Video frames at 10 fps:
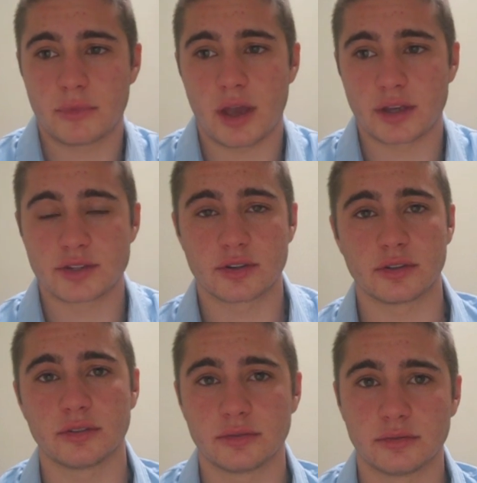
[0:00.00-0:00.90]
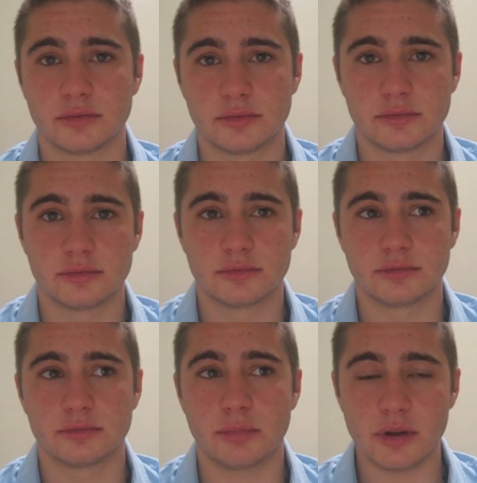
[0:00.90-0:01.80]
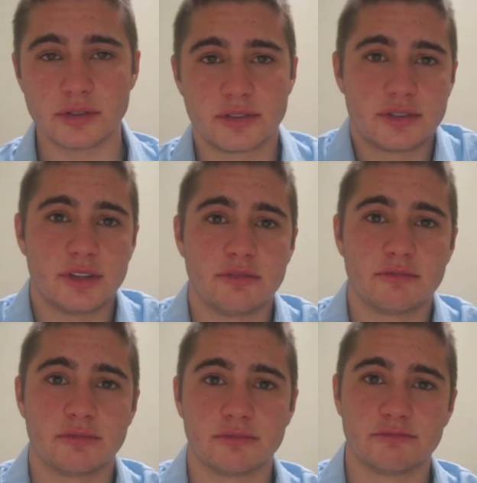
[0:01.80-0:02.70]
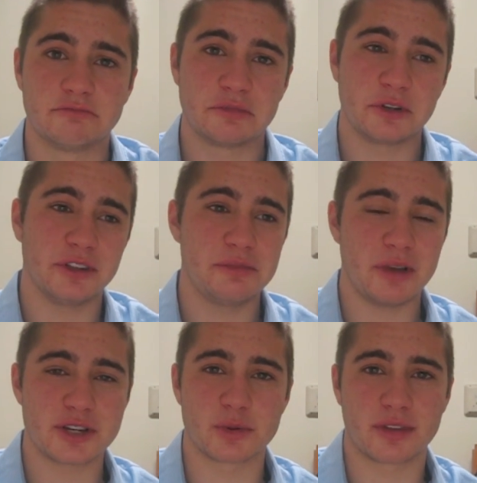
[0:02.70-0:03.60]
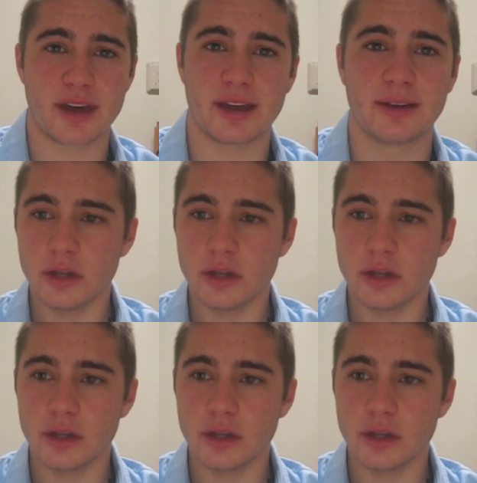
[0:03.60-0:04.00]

external parts didn't really mesh with that.